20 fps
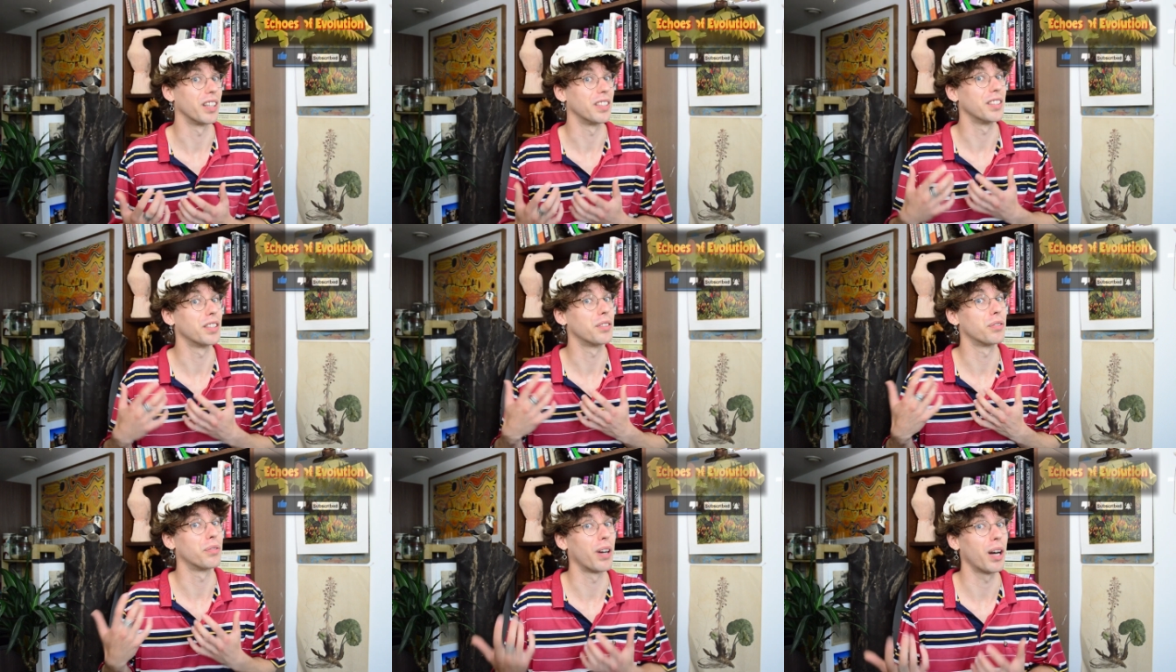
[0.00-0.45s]
it
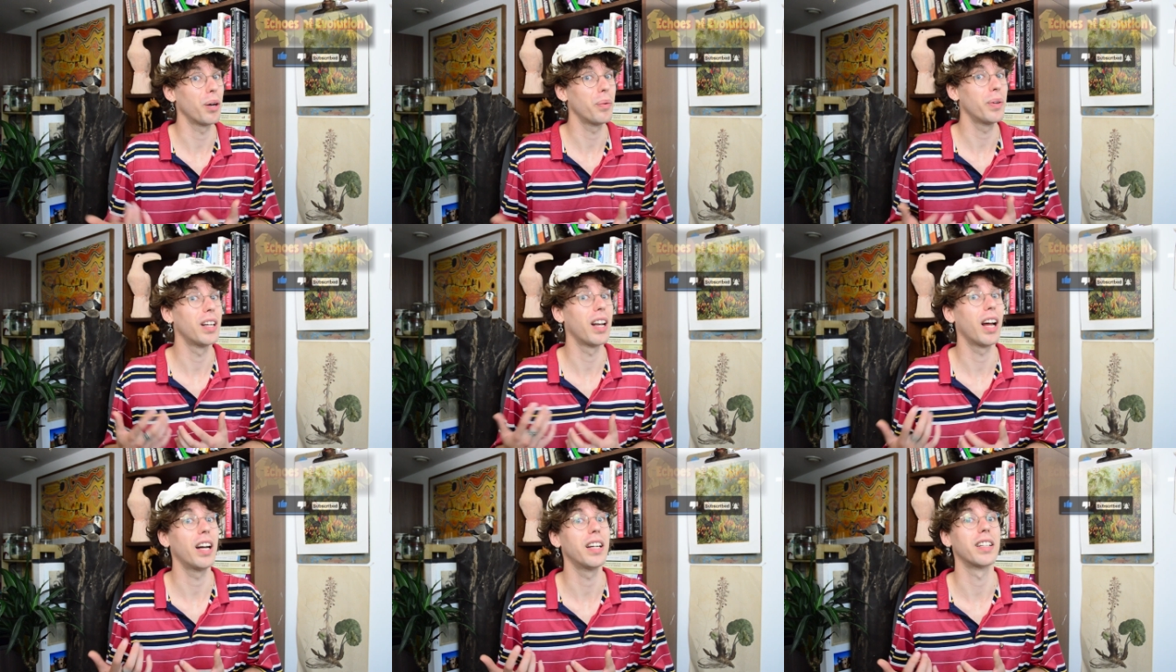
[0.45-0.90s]
is
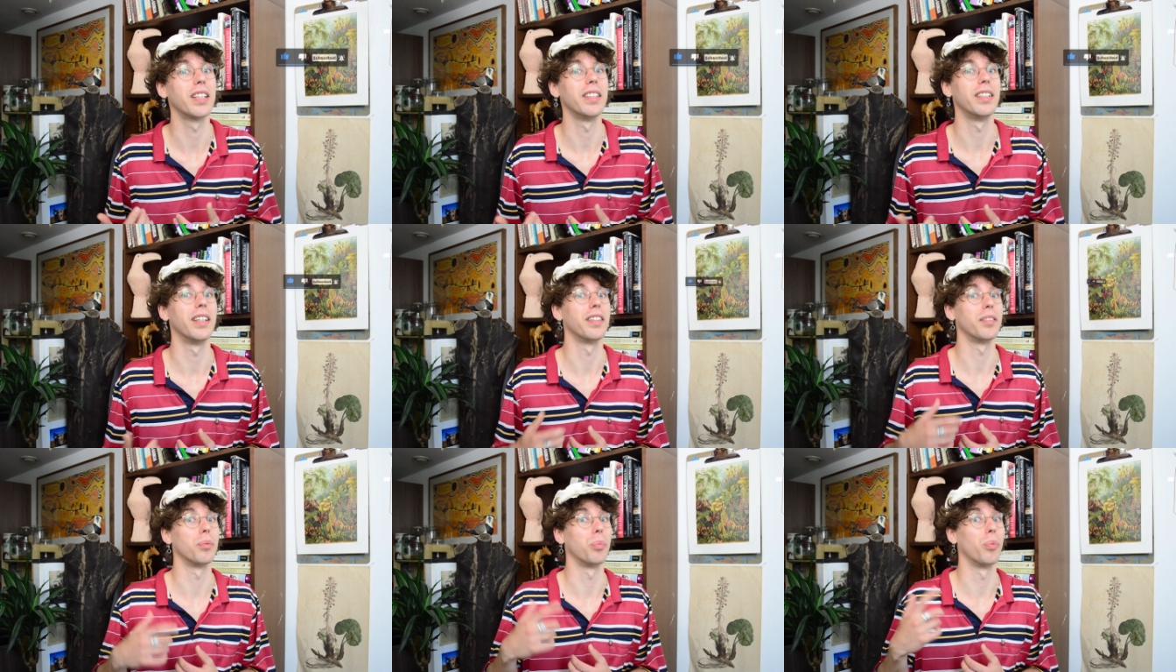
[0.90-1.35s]
very likely
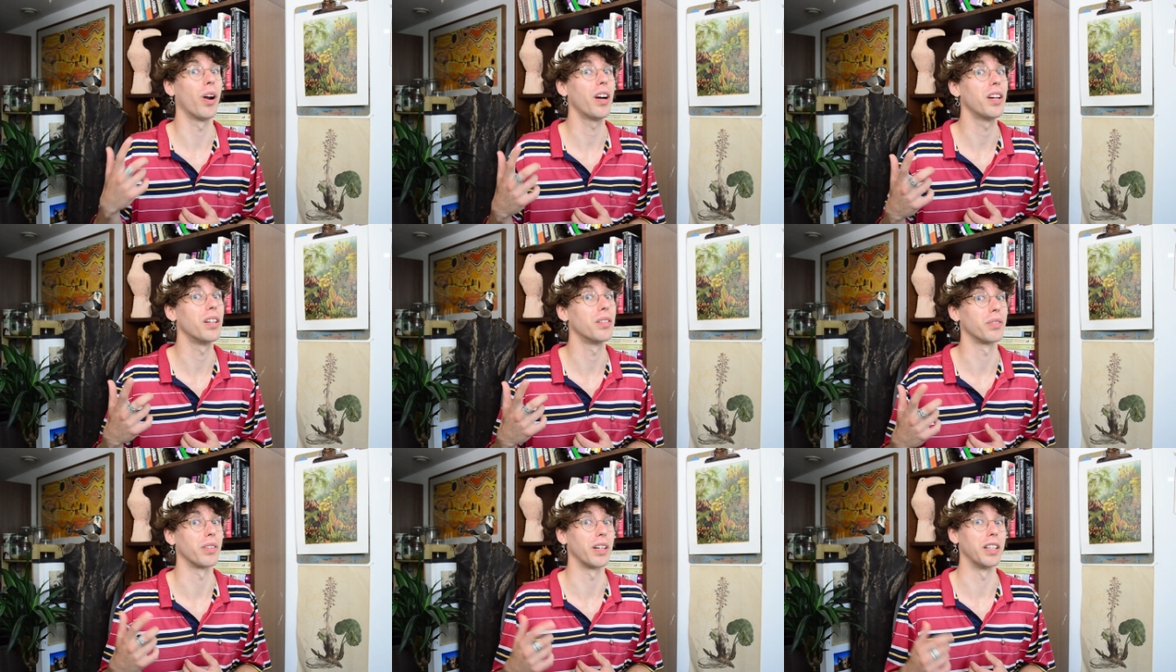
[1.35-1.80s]
that the
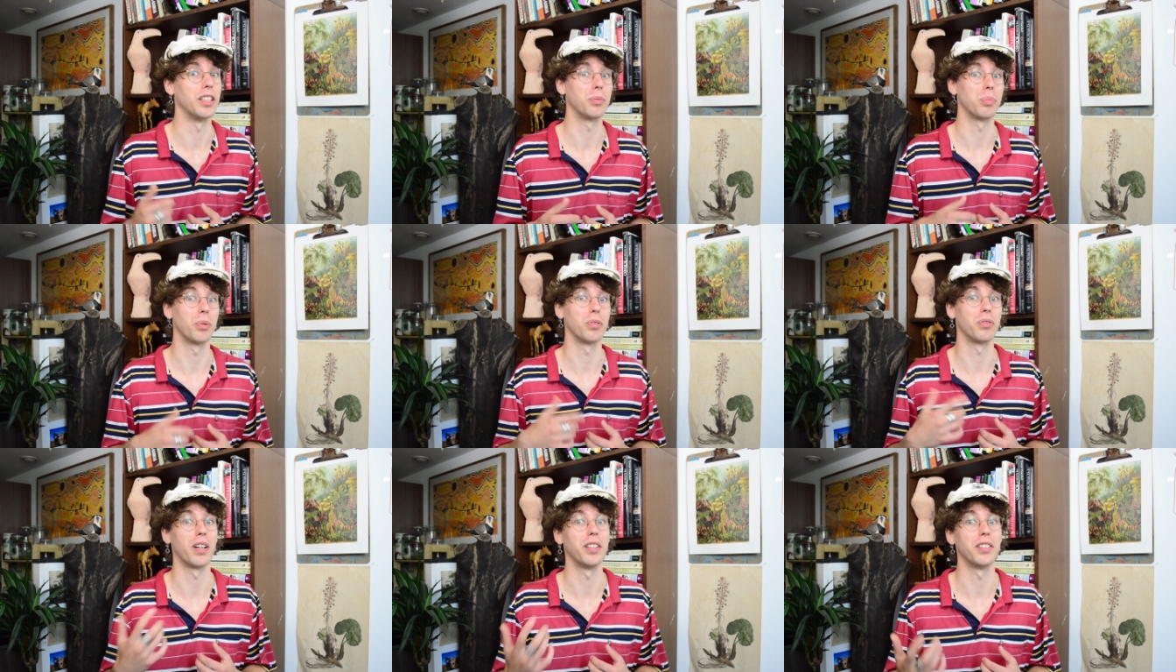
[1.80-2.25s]
bryophytes
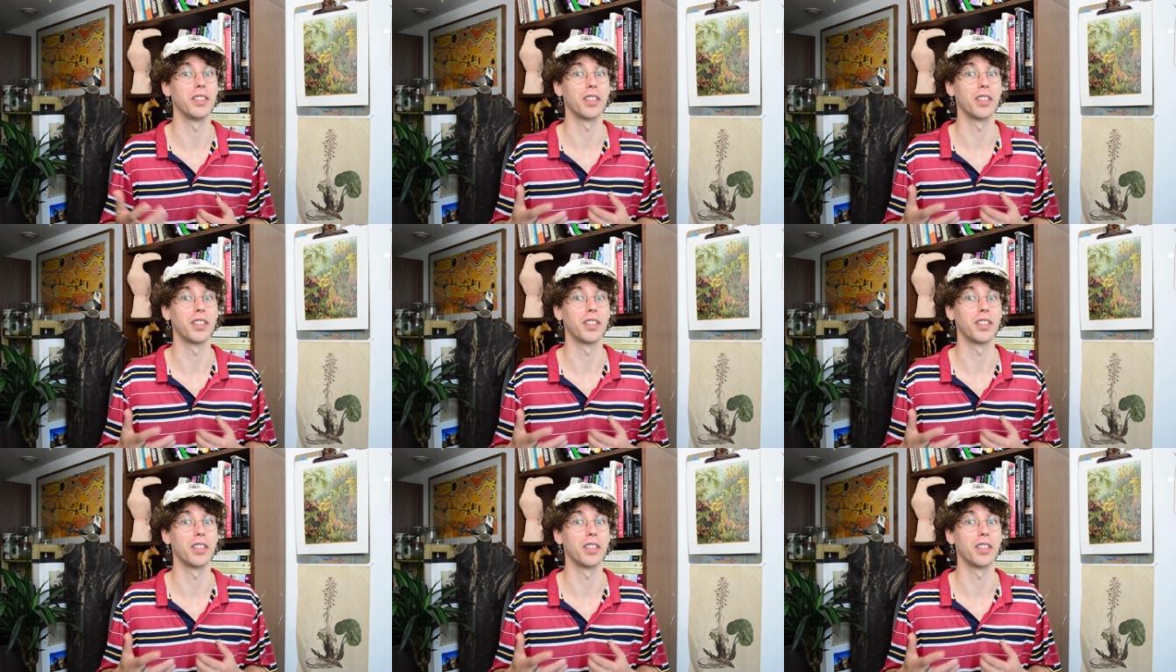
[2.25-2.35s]
provide